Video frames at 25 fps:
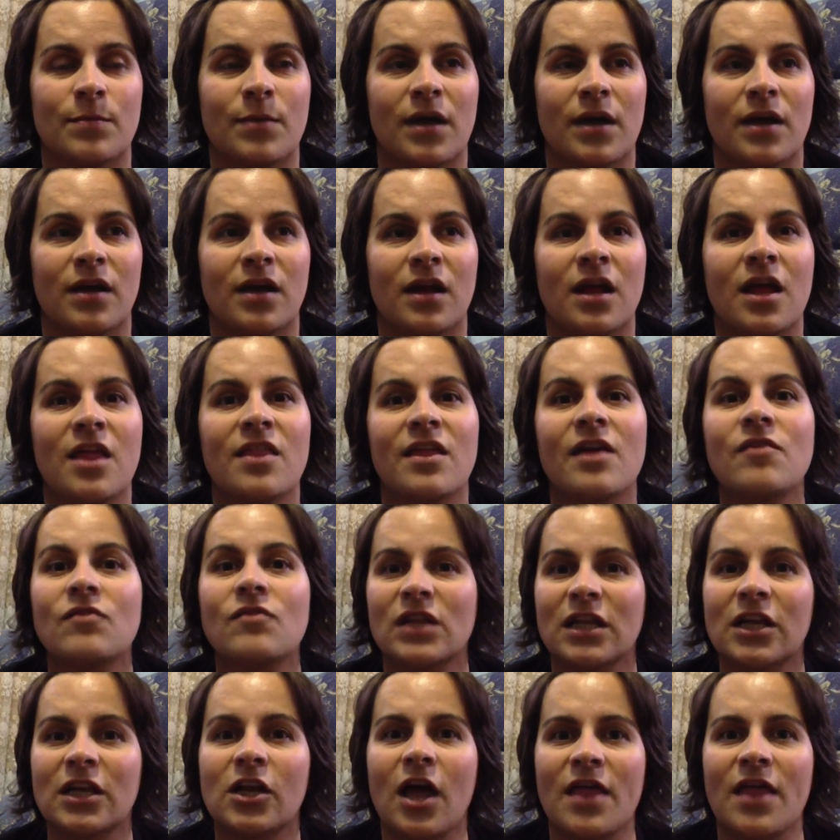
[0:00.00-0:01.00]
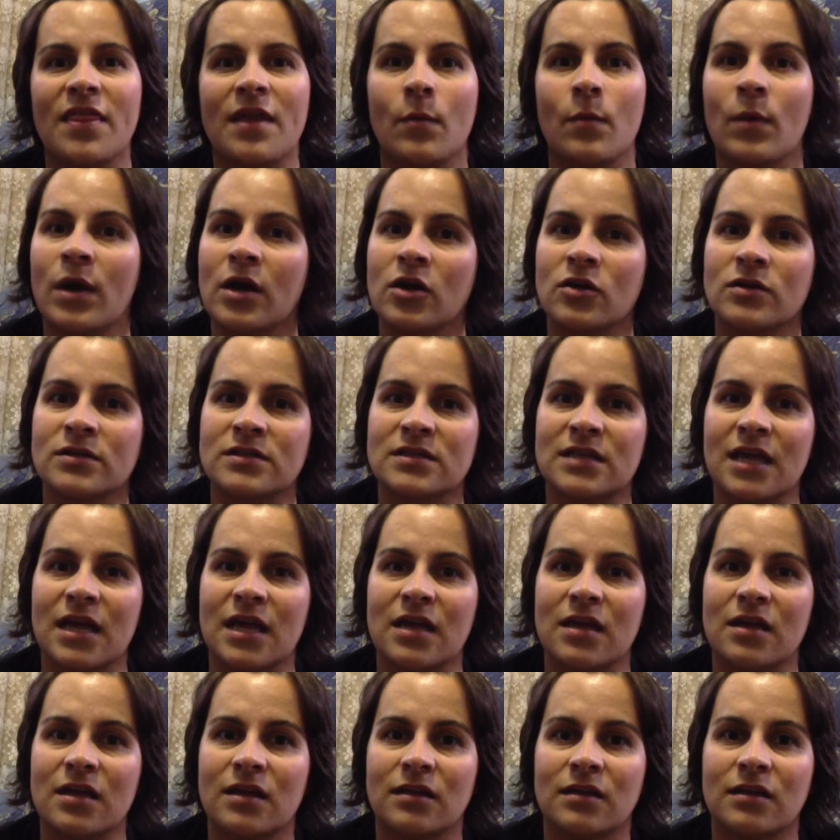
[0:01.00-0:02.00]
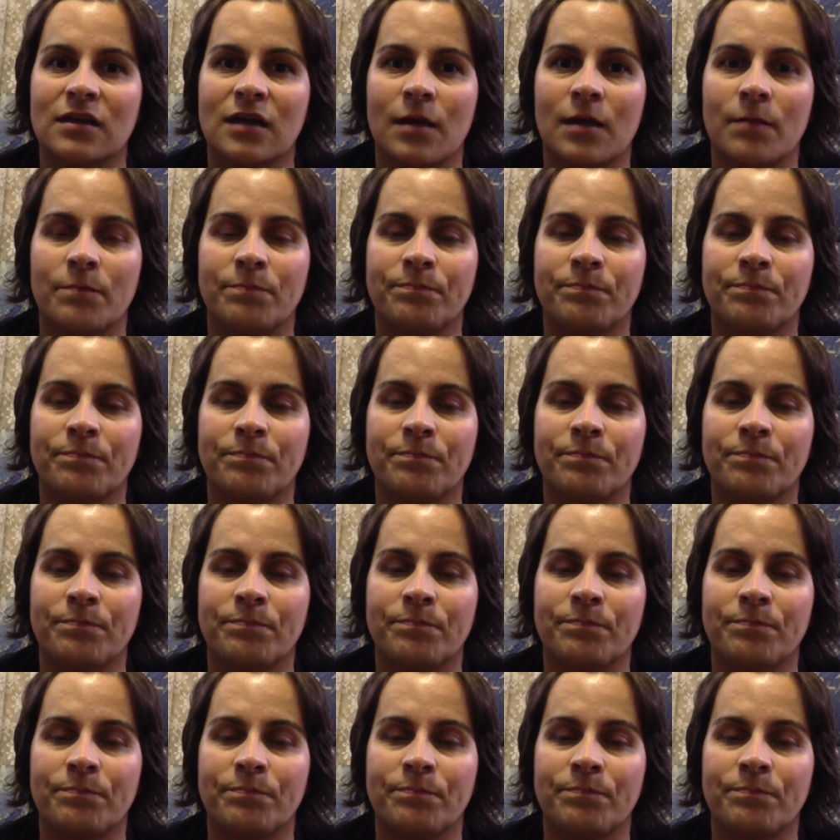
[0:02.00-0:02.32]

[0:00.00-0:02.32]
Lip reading: But they really like that one because they can